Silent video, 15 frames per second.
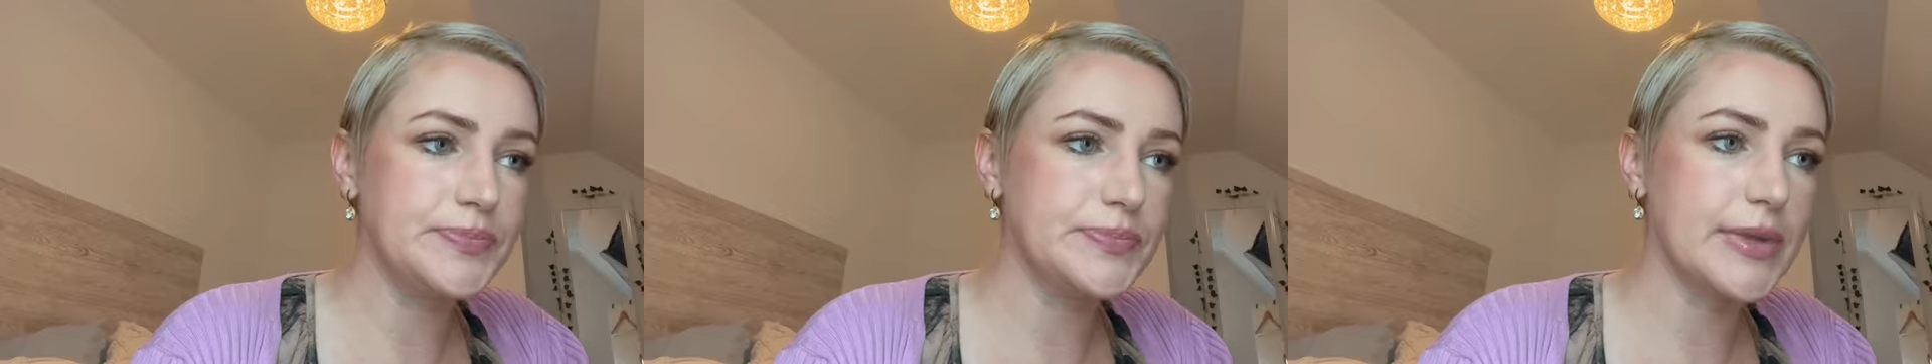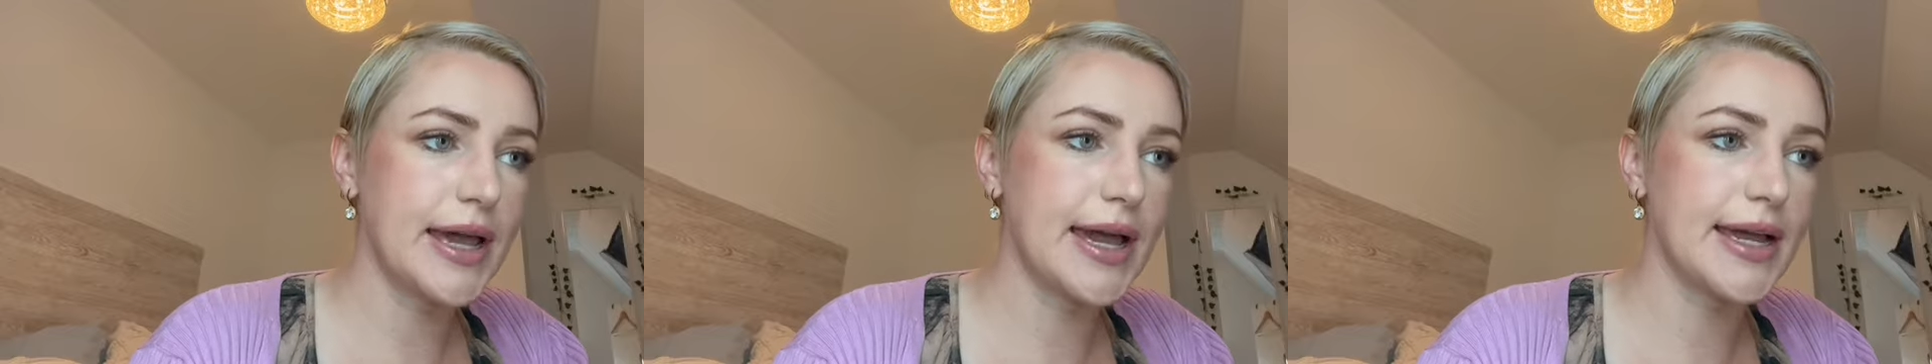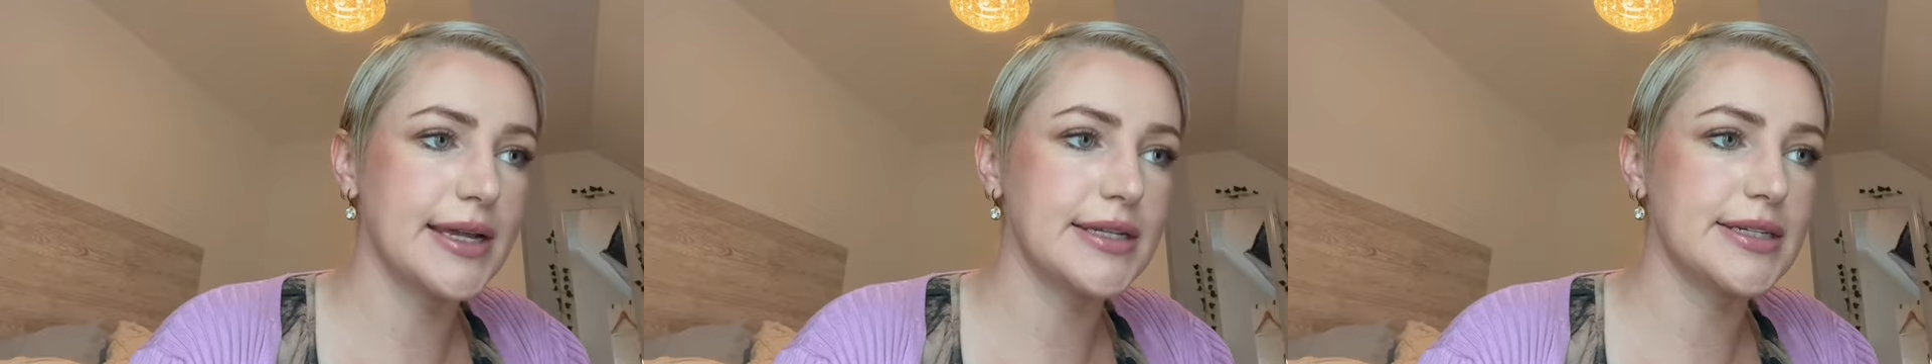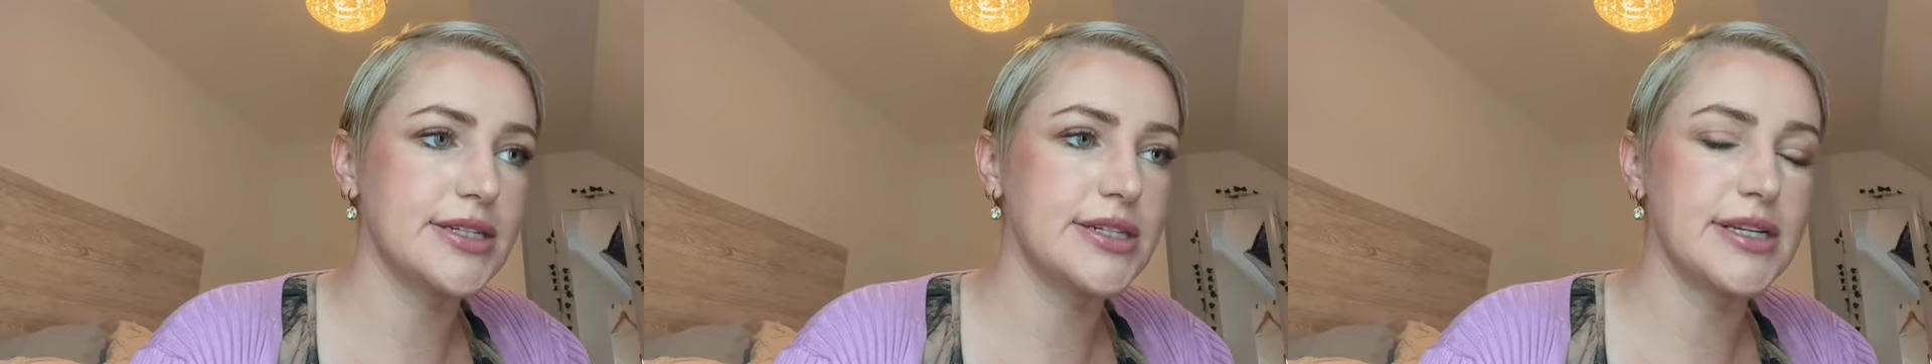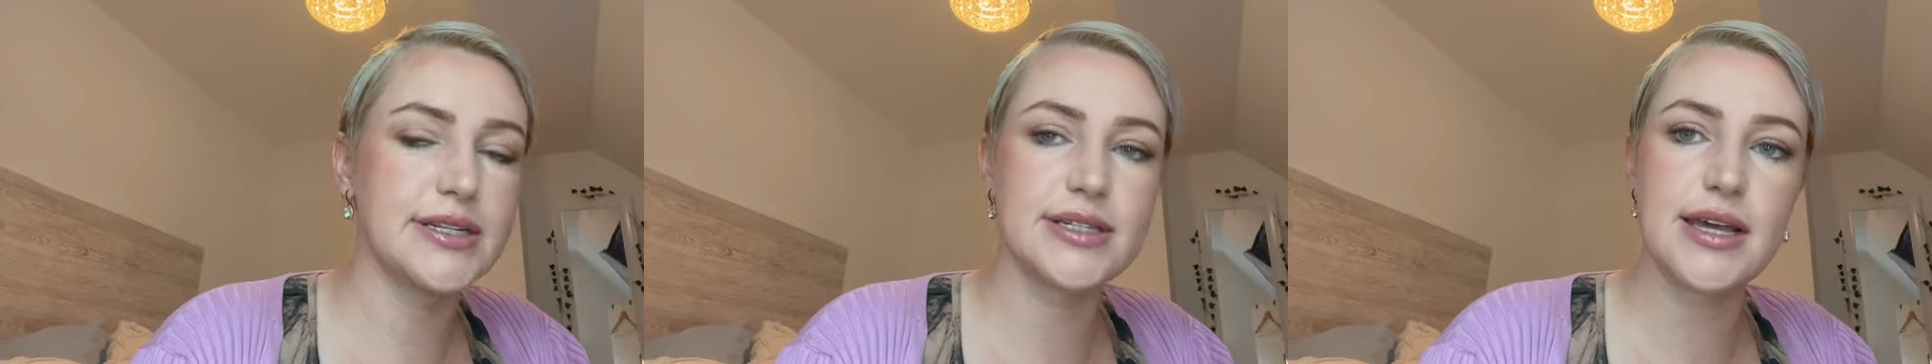and
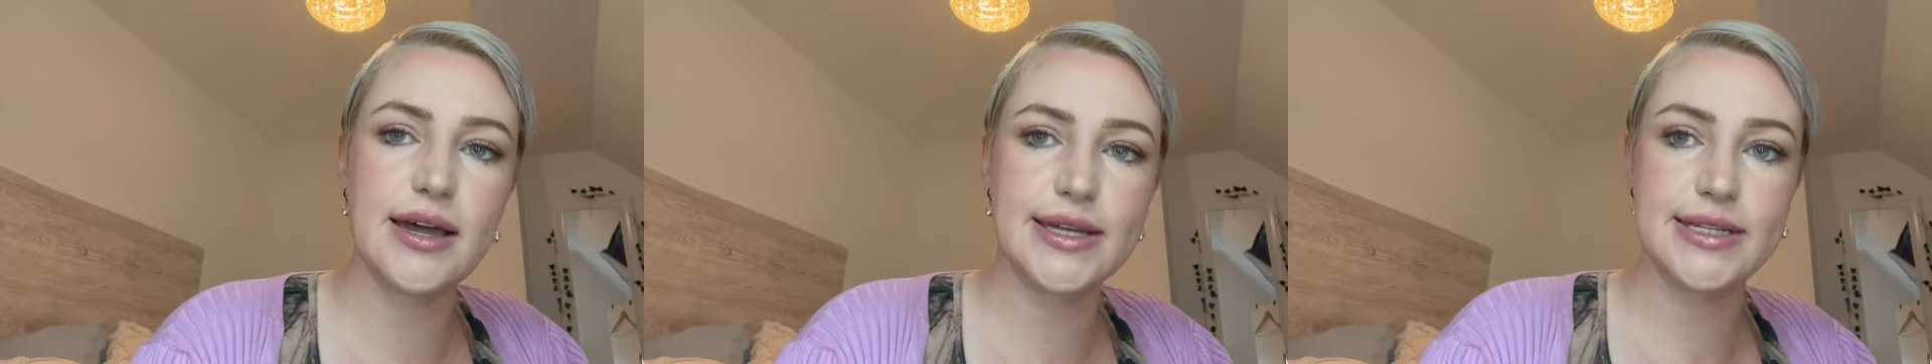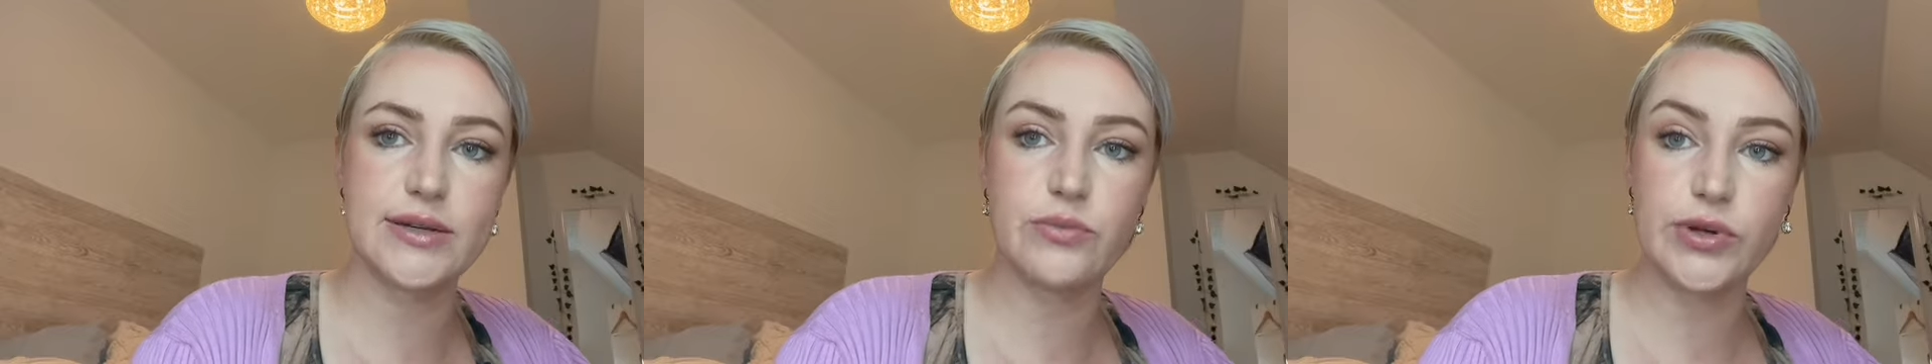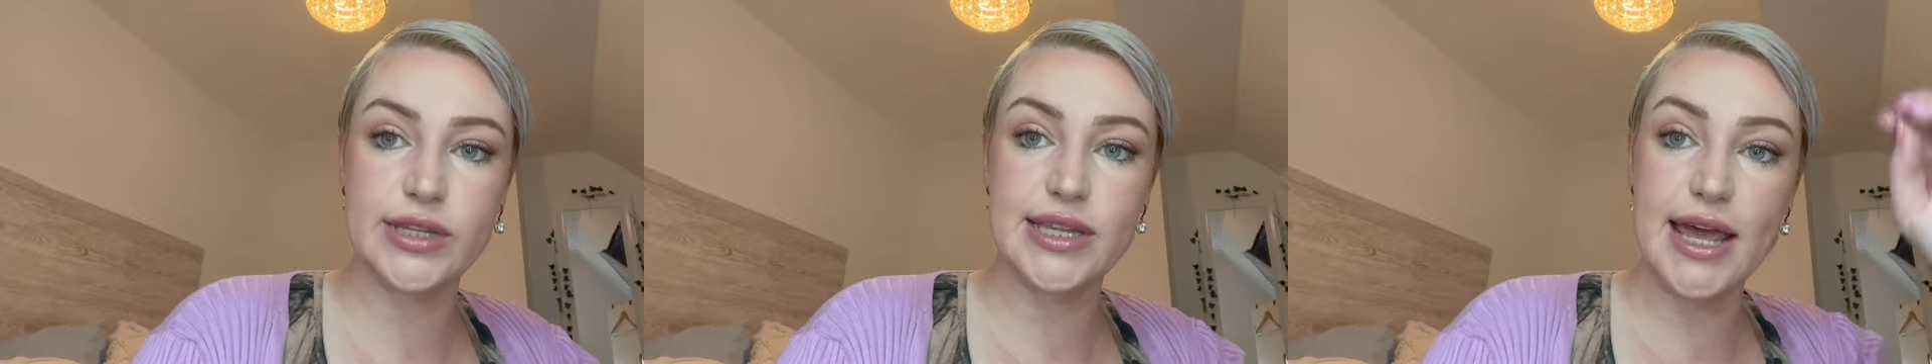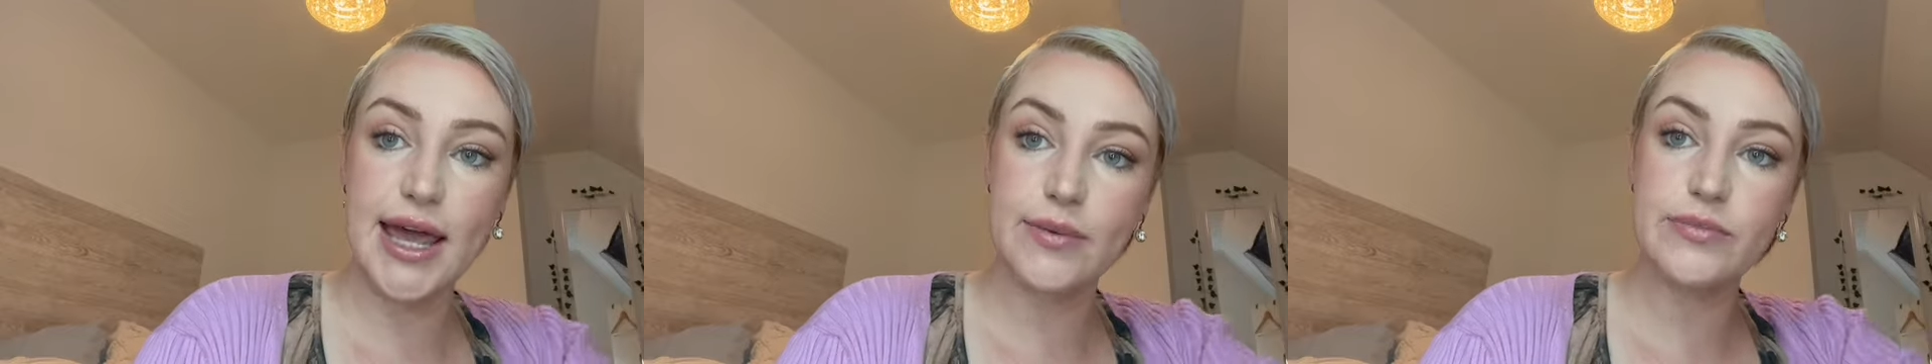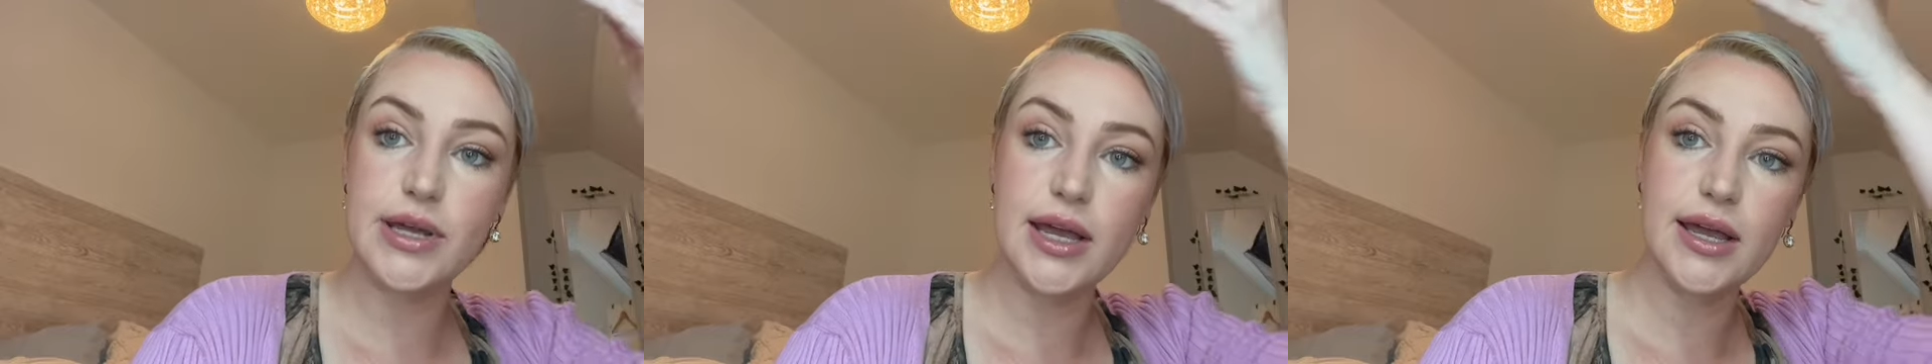tied in with
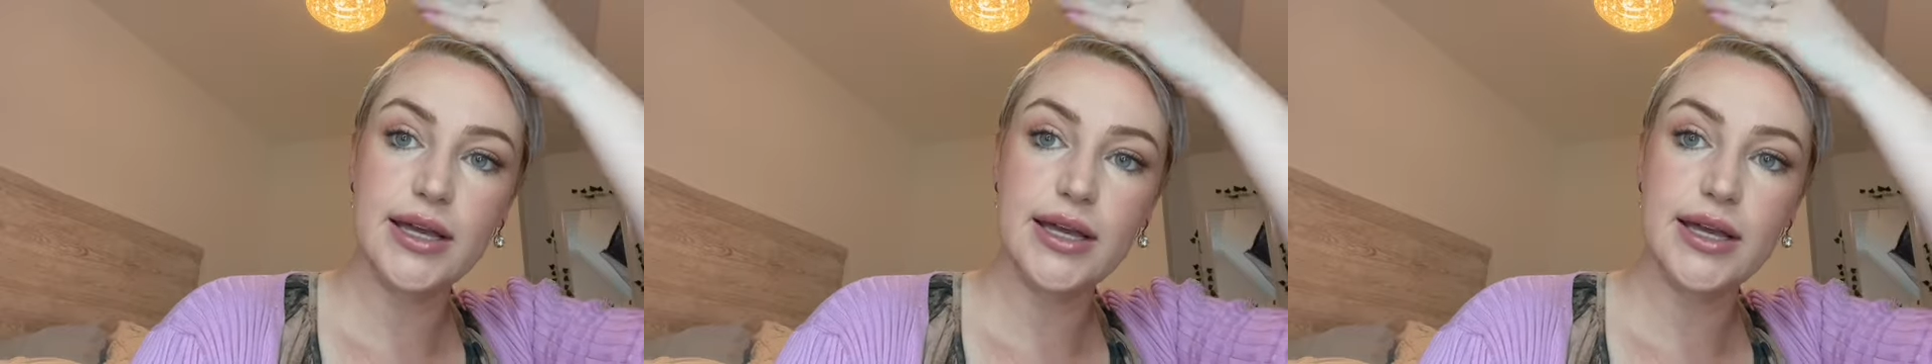them